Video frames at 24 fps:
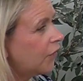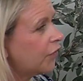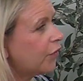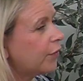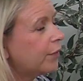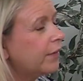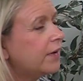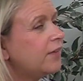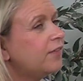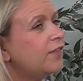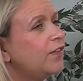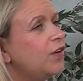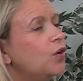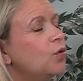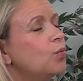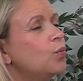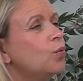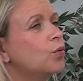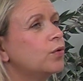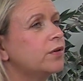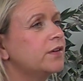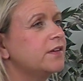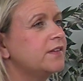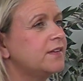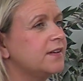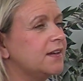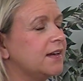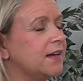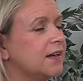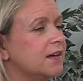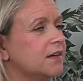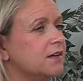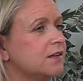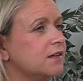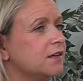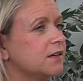So if you
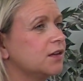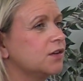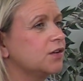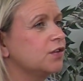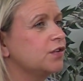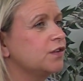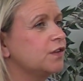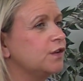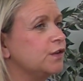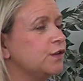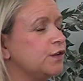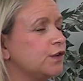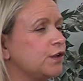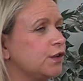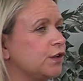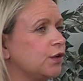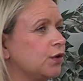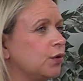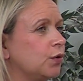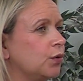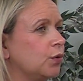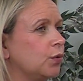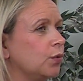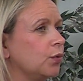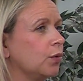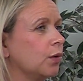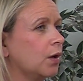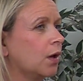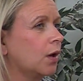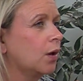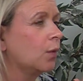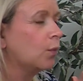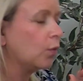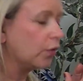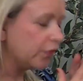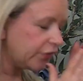wanted to do,
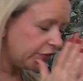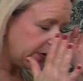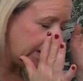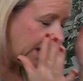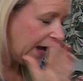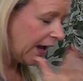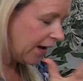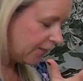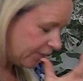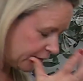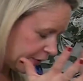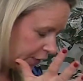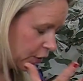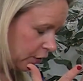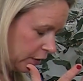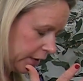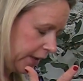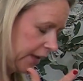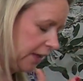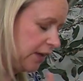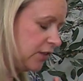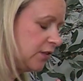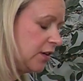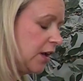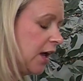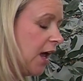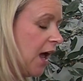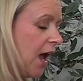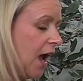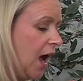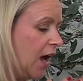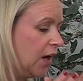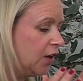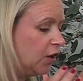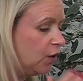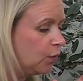once you have the knowledge
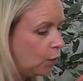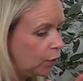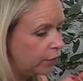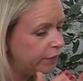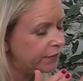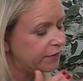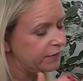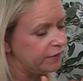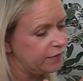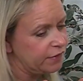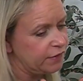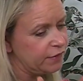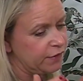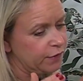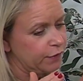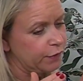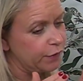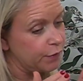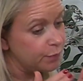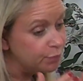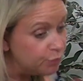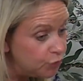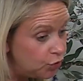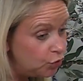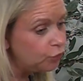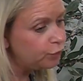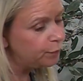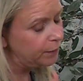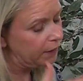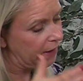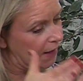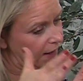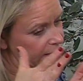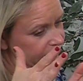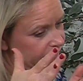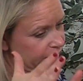and you wanted to do the
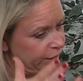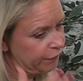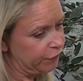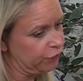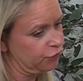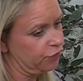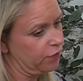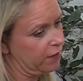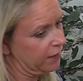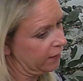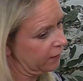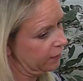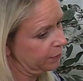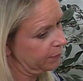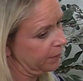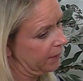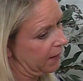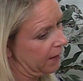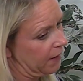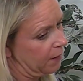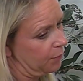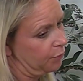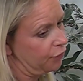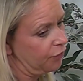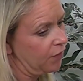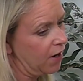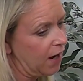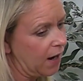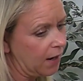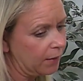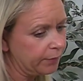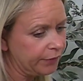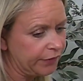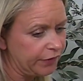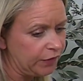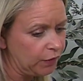movement and the strength bit, and
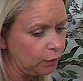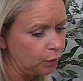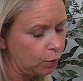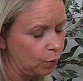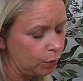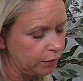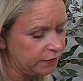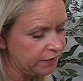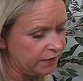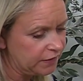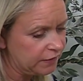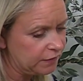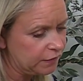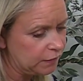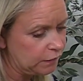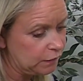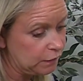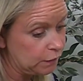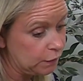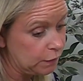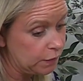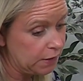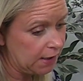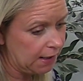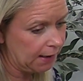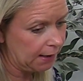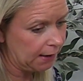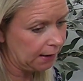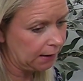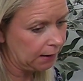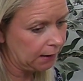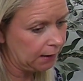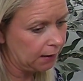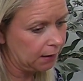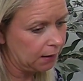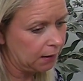perhaps you wanted to do that